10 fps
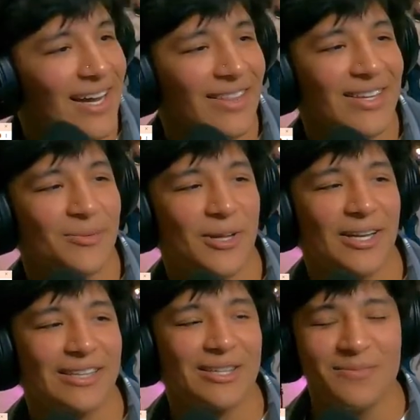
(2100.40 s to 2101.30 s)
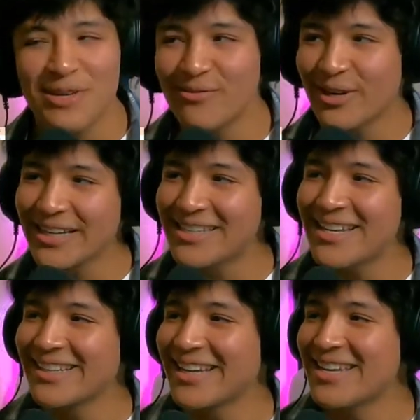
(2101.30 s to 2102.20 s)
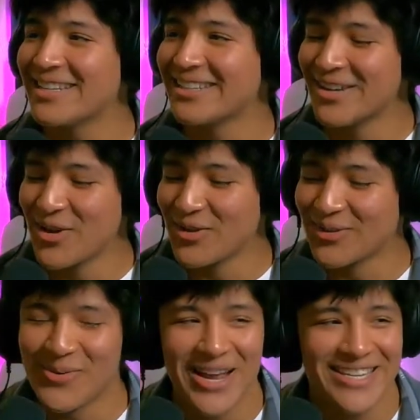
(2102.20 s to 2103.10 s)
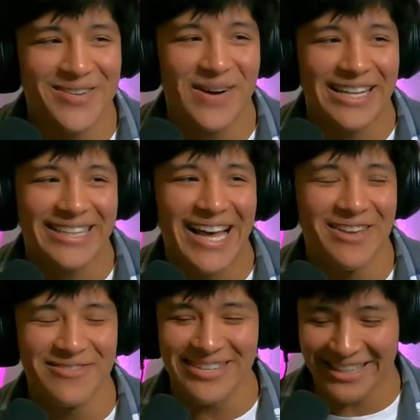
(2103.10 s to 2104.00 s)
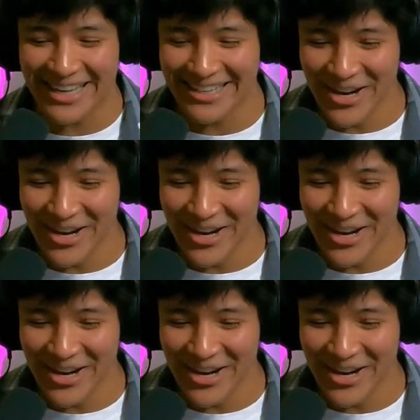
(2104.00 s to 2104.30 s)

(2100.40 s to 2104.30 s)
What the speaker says: I think about that. Like, if I dedicated the rest of my life to like